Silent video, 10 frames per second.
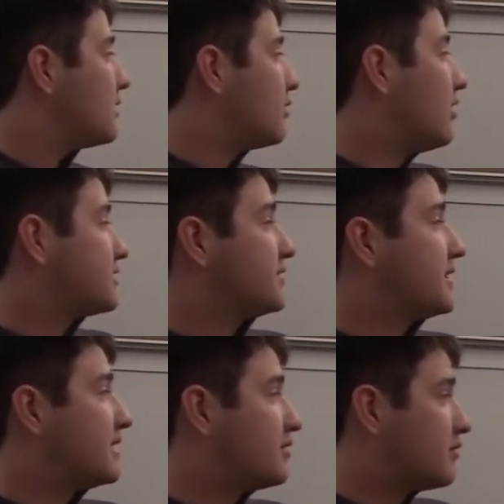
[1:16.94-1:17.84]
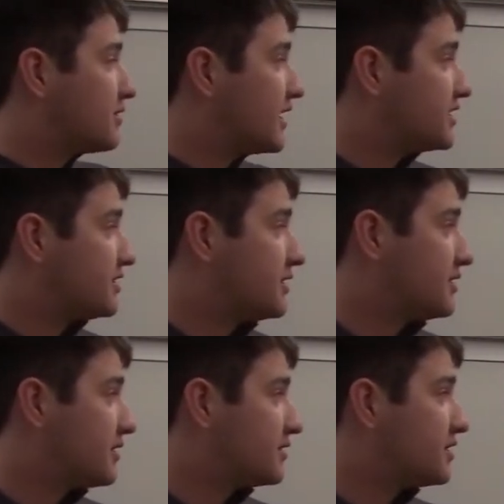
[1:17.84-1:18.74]
You'll also need the rotational
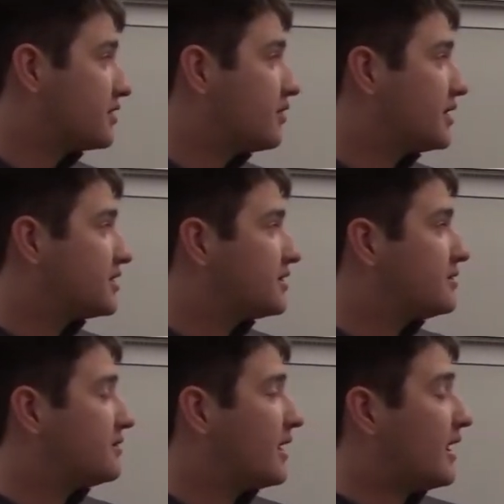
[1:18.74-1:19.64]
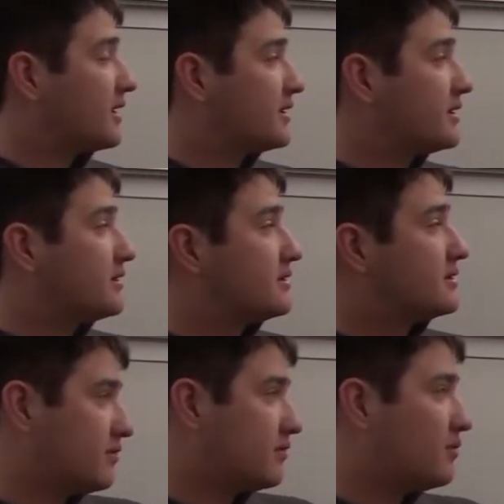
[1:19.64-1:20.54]
inertia equation, that
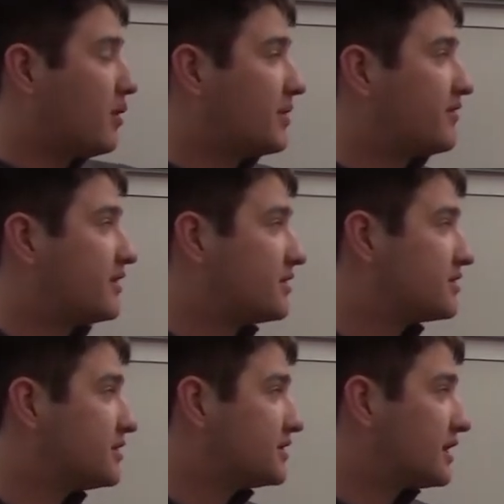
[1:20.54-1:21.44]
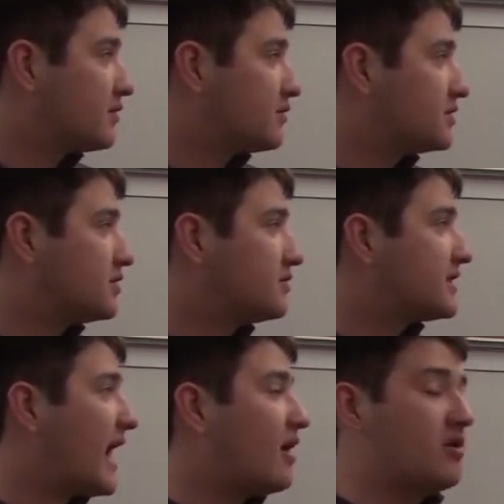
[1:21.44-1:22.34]
is moment of inertia is equal to
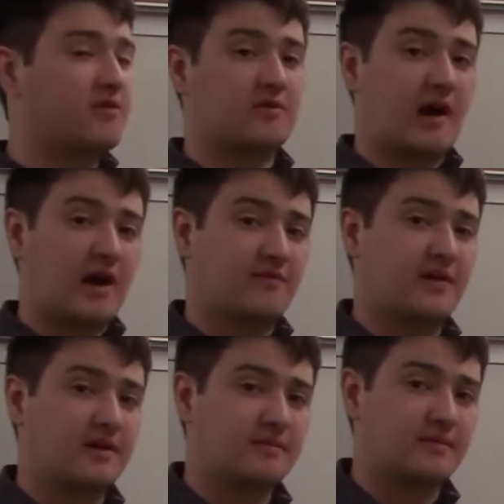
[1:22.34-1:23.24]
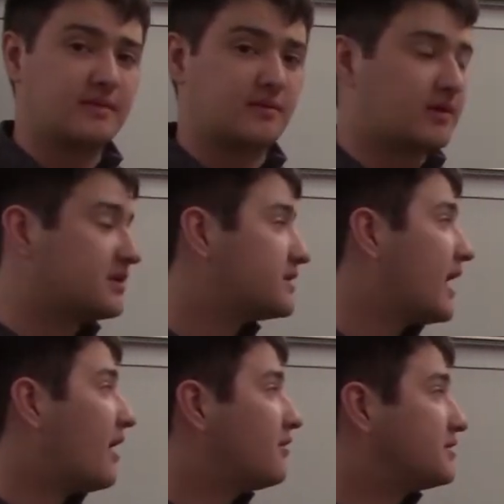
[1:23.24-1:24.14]
tau over alpha, where
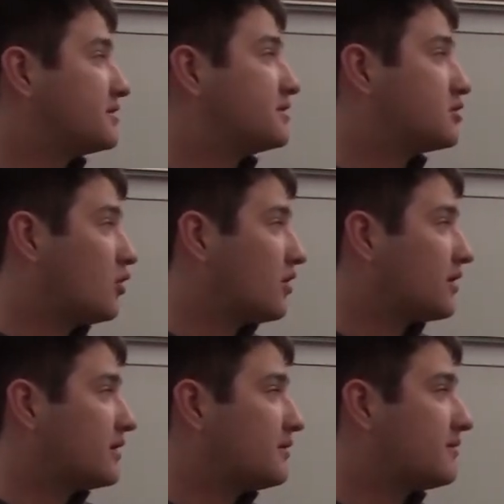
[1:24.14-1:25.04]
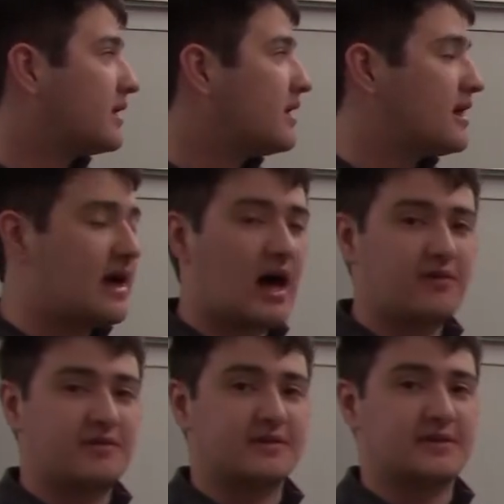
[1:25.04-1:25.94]
tau is torque and
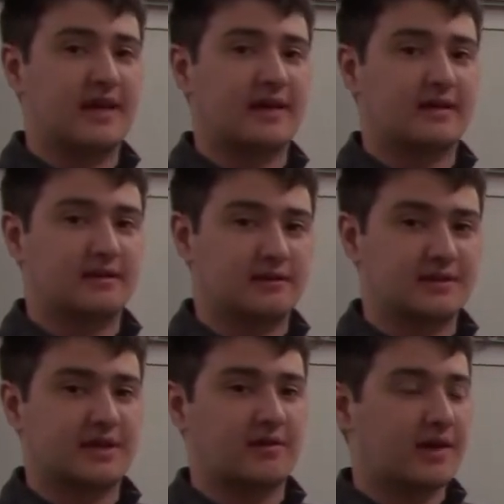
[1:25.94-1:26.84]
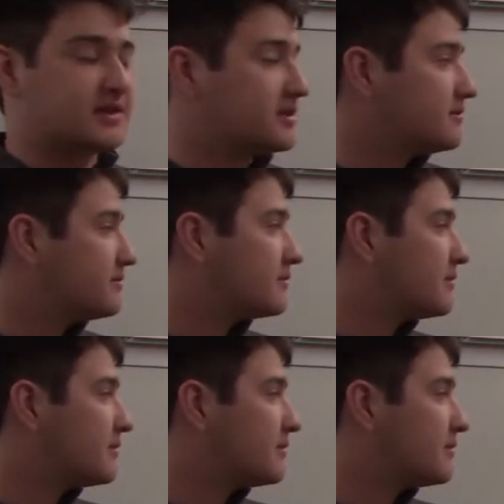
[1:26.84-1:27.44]
alpha is the angular acceleration.